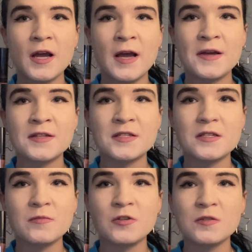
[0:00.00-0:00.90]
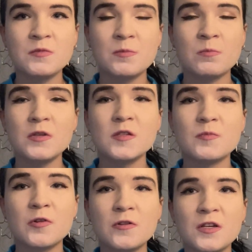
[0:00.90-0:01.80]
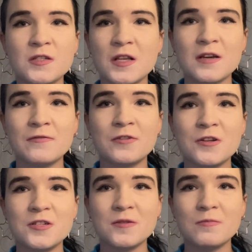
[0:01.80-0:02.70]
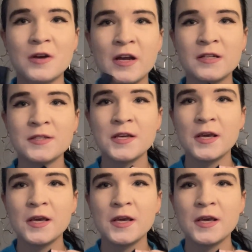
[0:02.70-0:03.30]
And because Miss Sporty is like a very cheap brand,